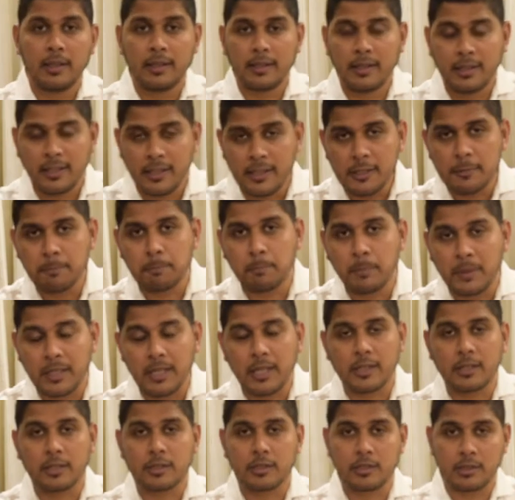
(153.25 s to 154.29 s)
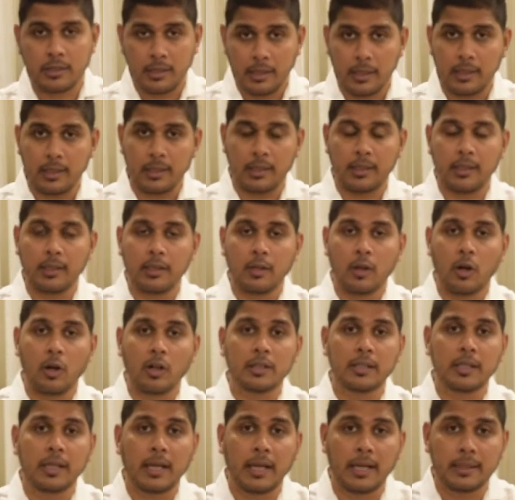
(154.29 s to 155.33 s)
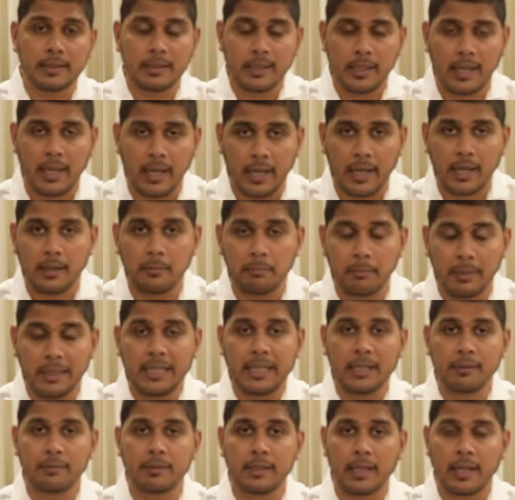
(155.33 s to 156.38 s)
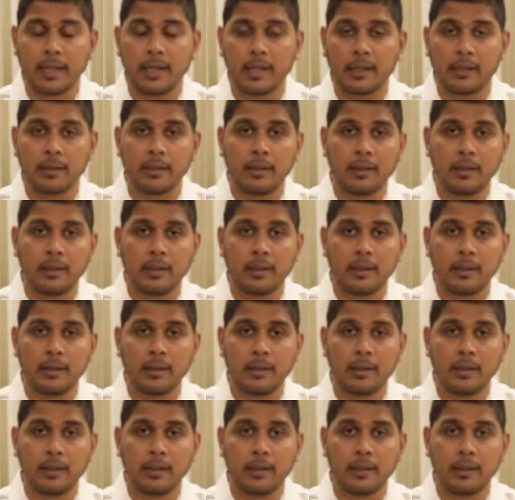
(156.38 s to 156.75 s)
His PH theory, on the other hand, believed that